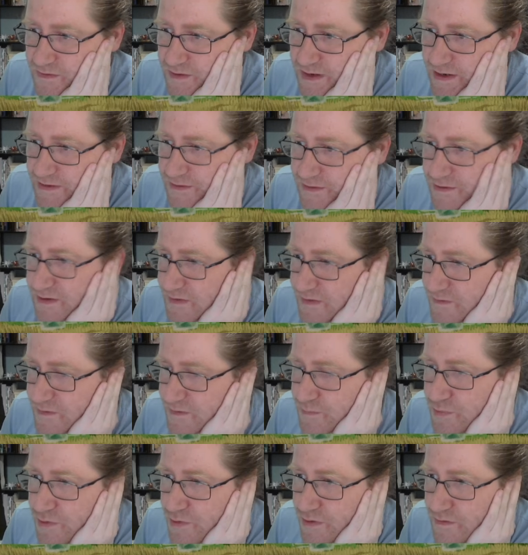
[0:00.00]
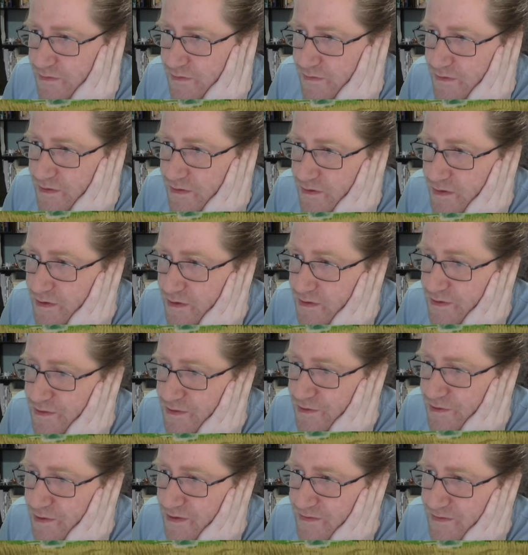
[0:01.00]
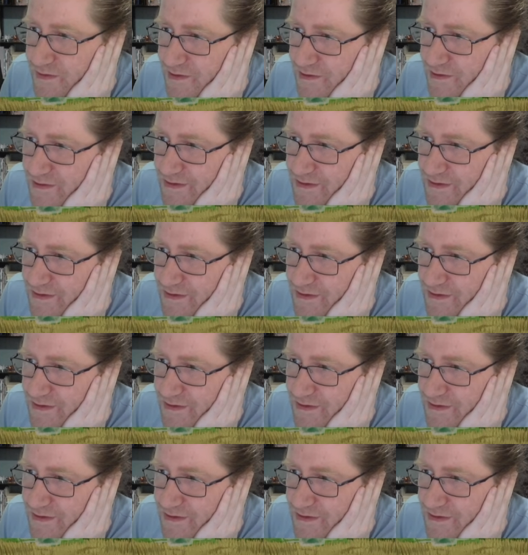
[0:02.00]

ain't gonna give us points. Cockatiel